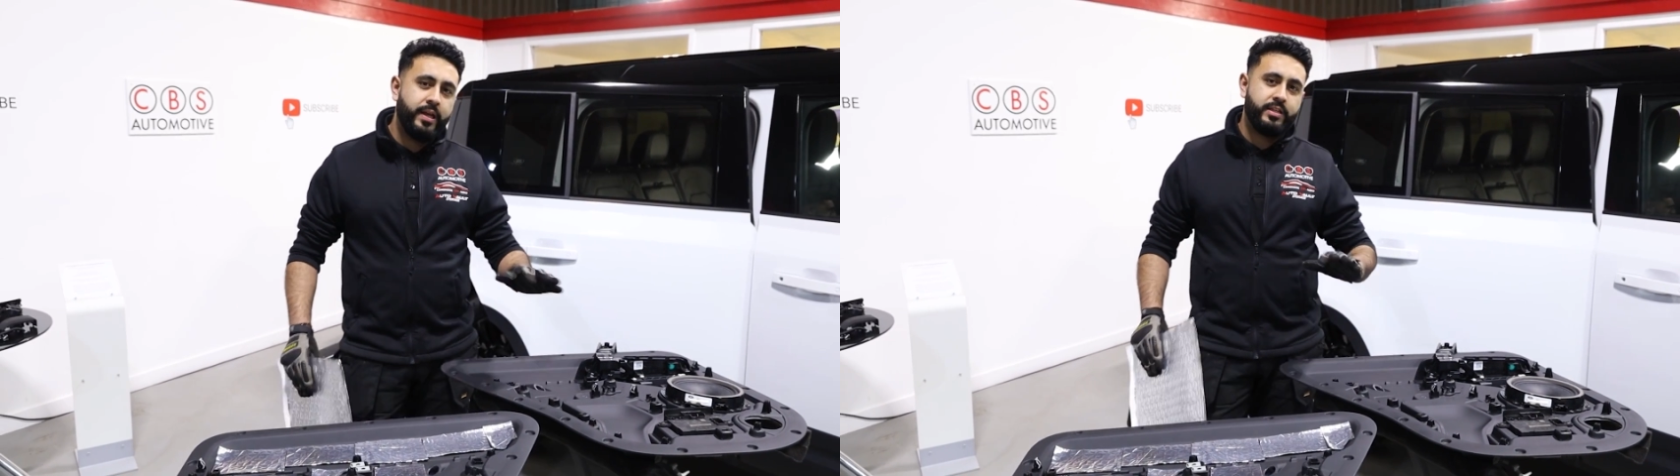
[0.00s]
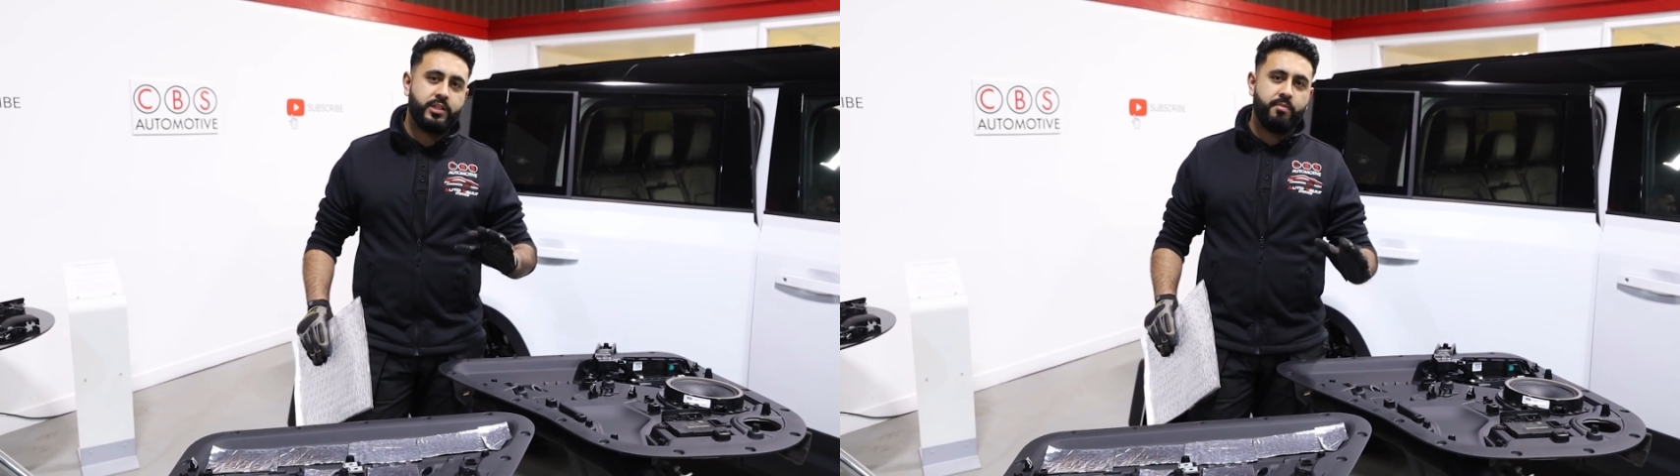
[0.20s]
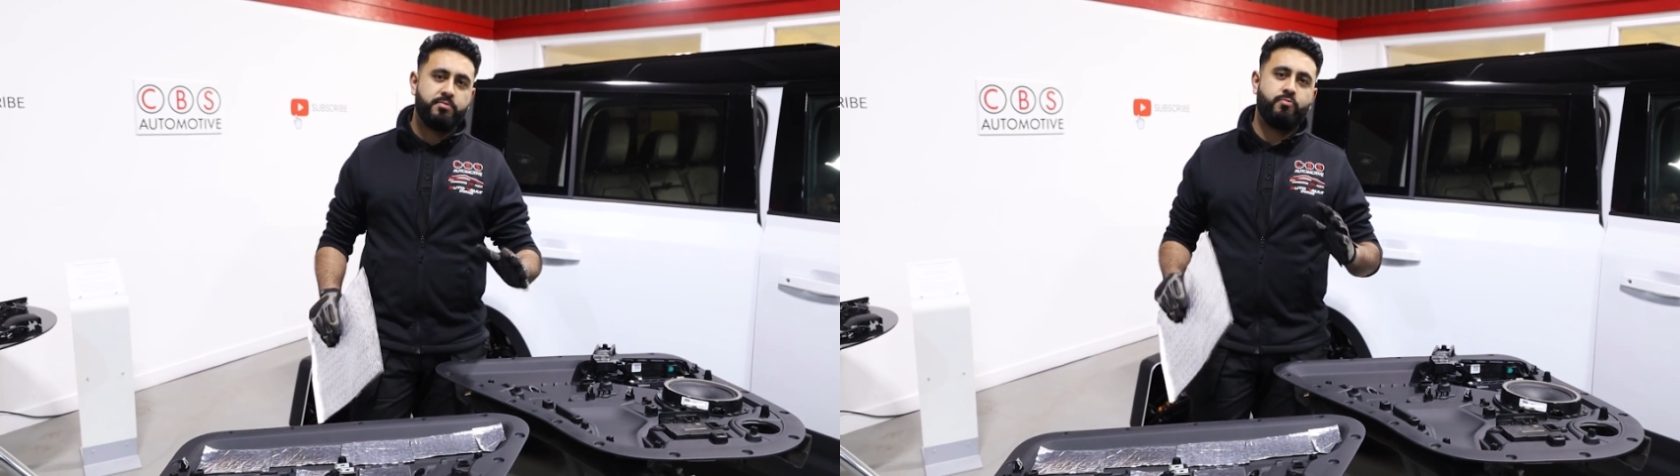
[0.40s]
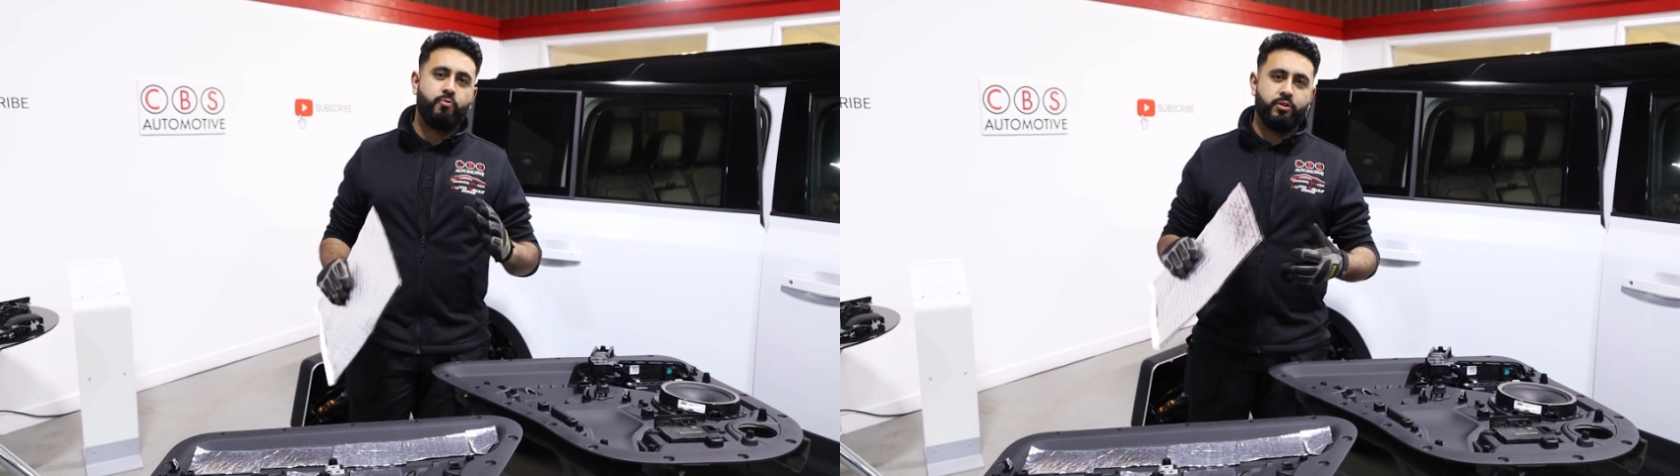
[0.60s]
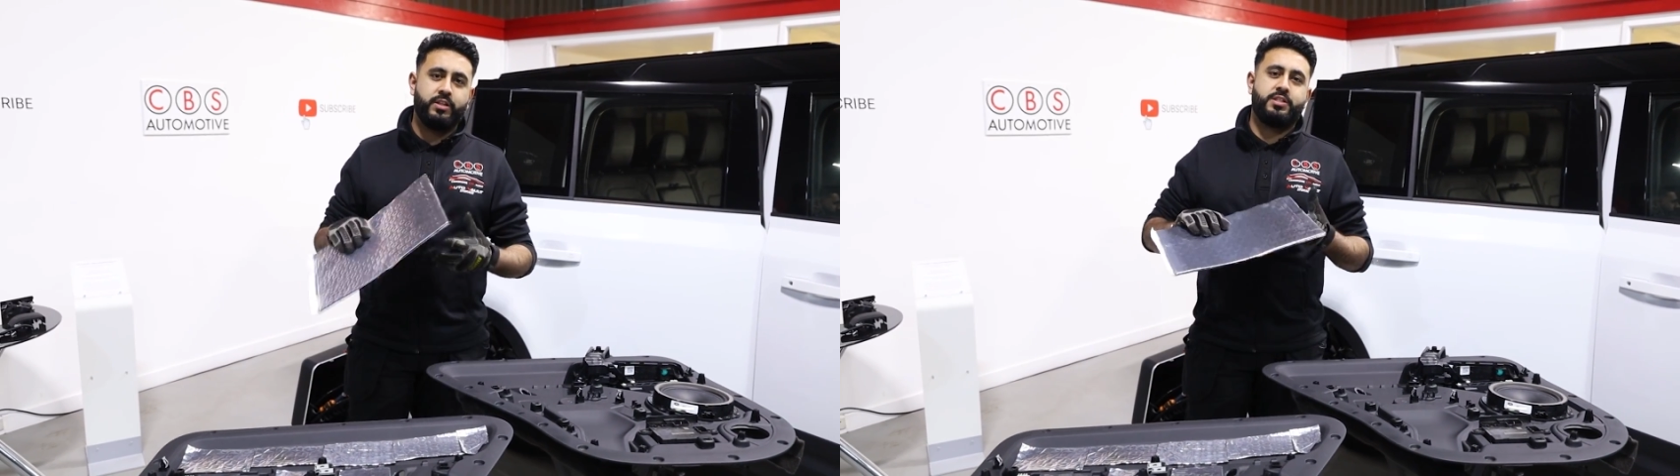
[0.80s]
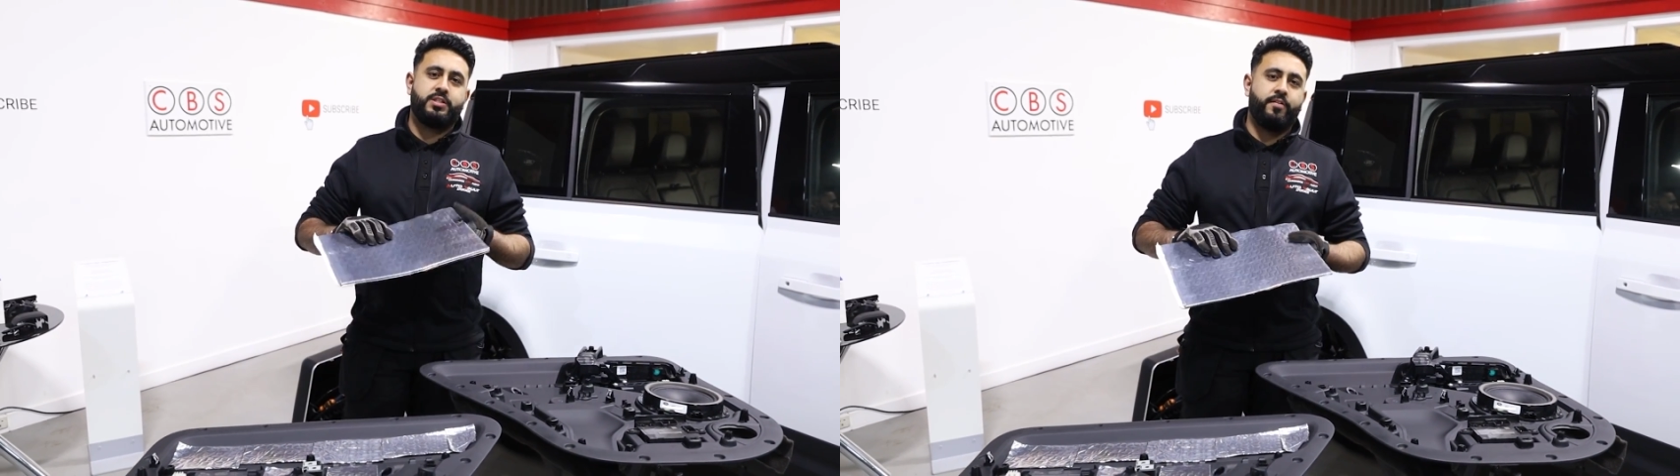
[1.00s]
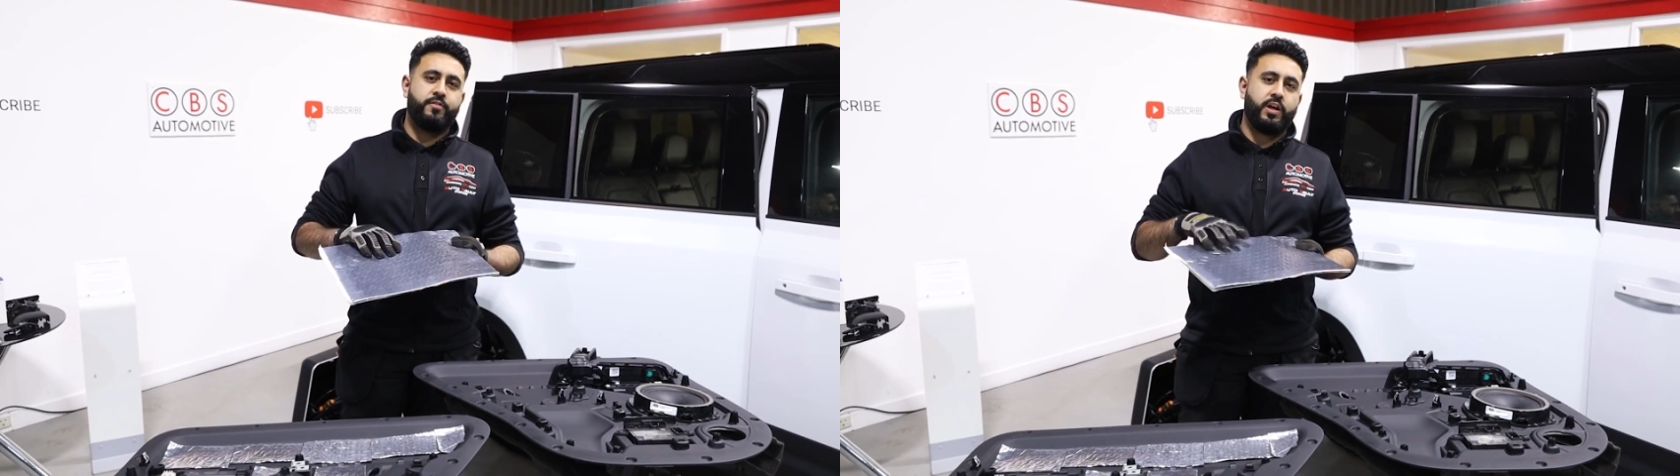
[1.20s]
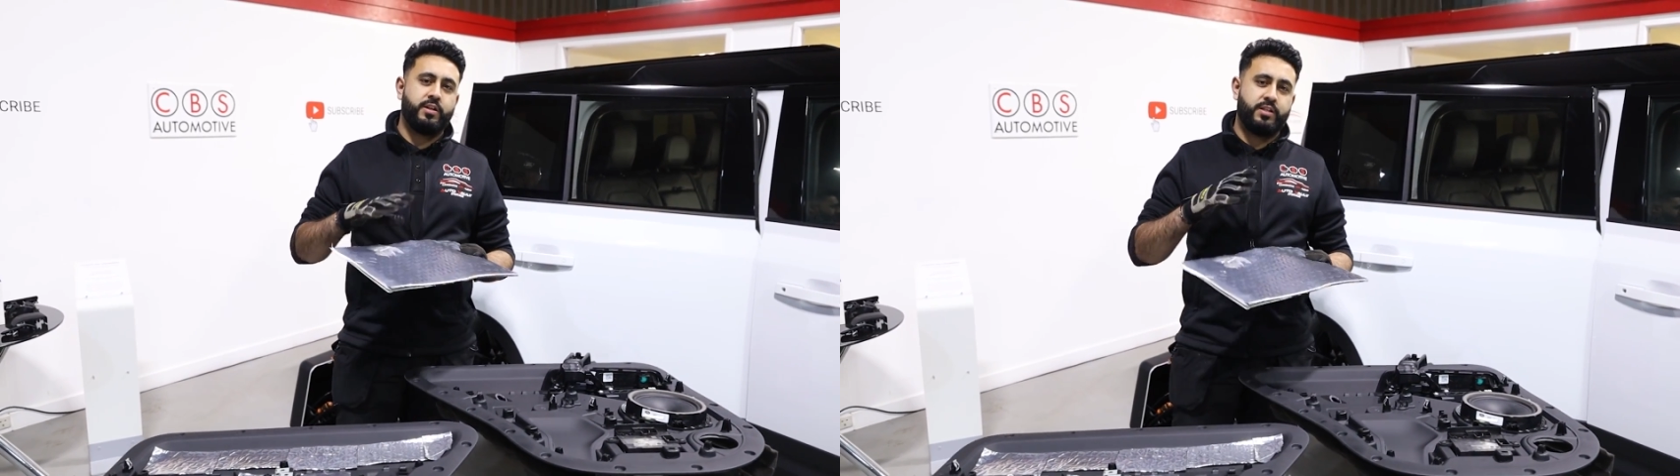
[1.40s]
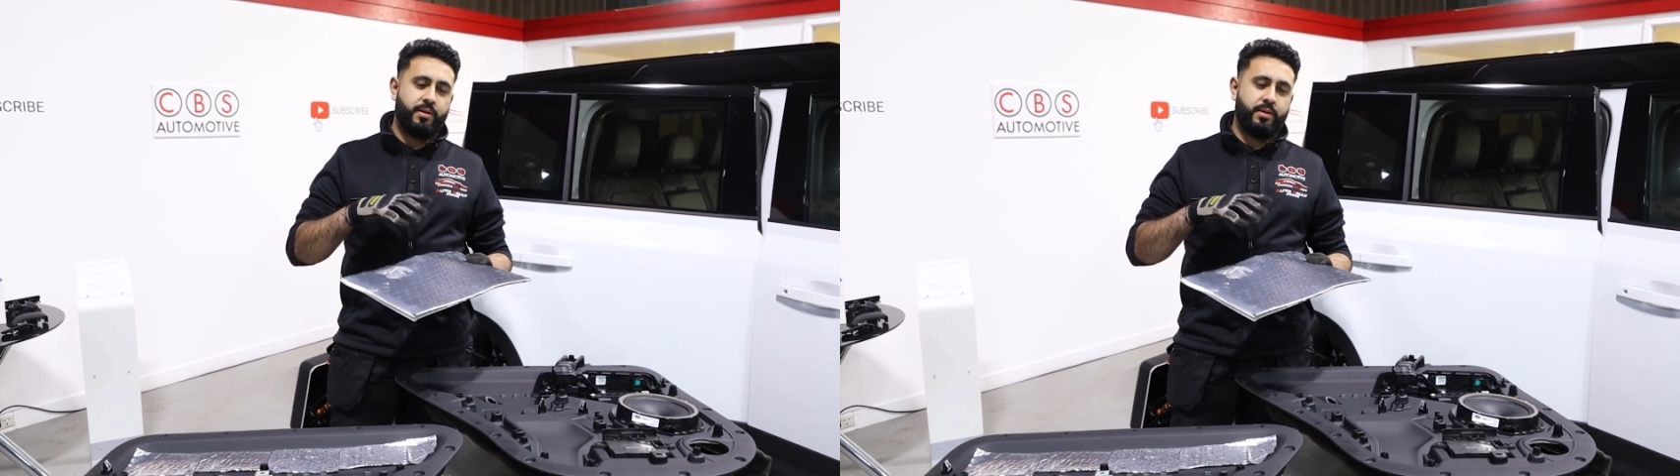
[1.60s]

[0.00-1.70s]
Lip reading: In terms of what this stuff does,